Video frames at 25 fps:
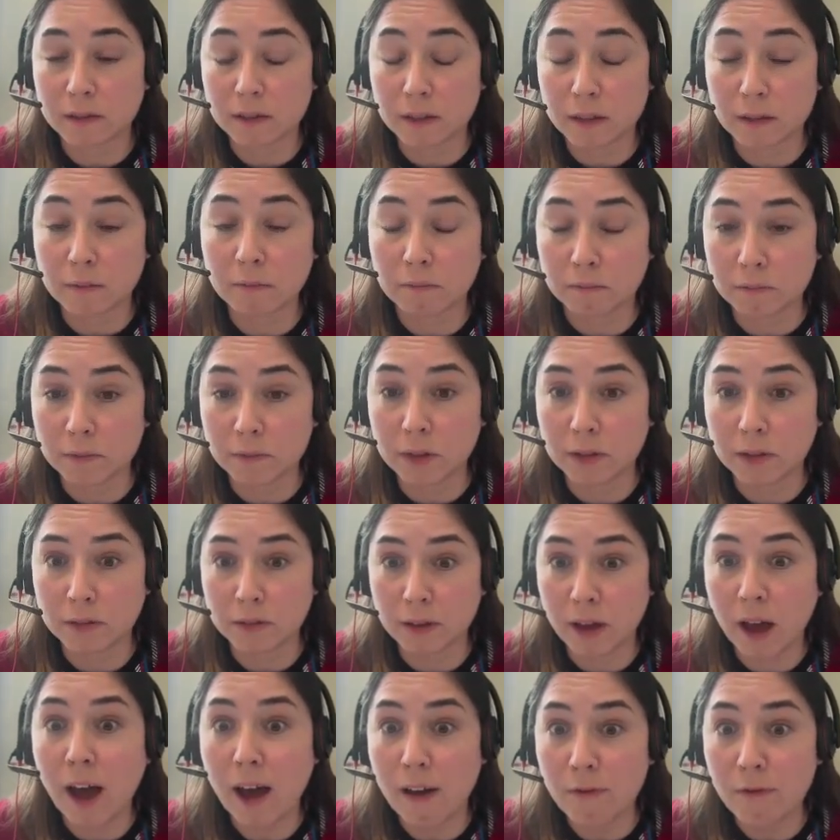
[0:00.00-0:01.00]
the
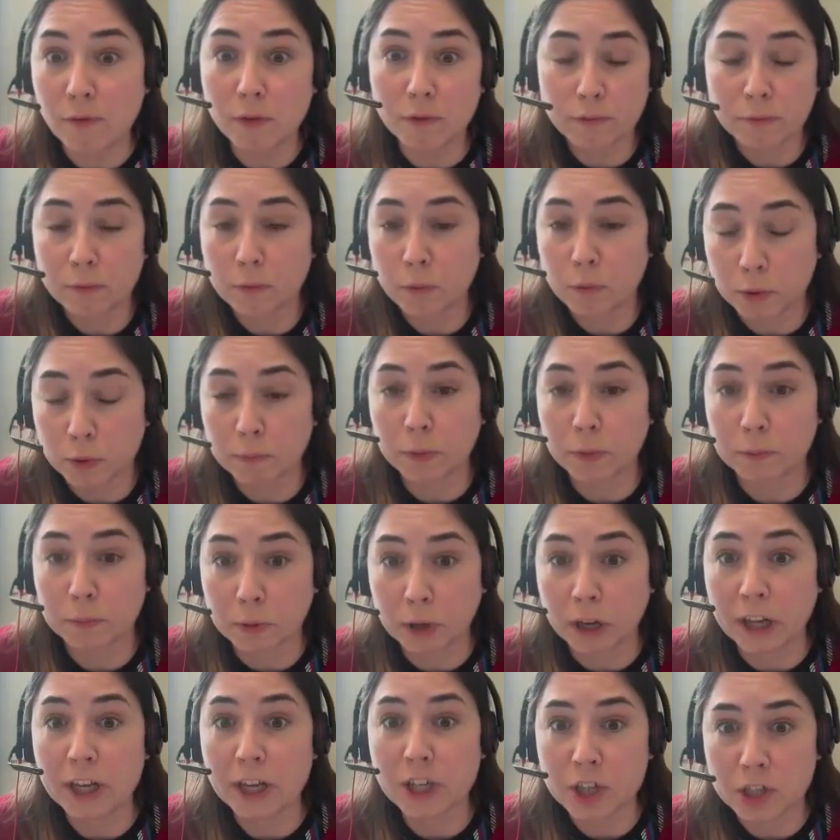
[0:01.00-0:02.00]
half of world
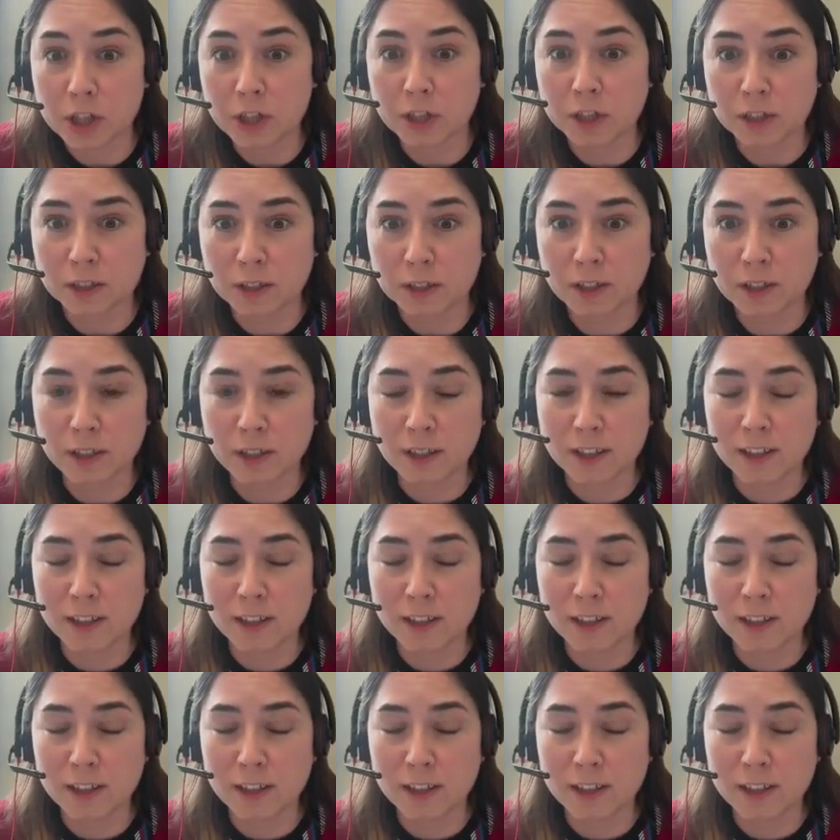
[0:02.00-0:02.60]
population,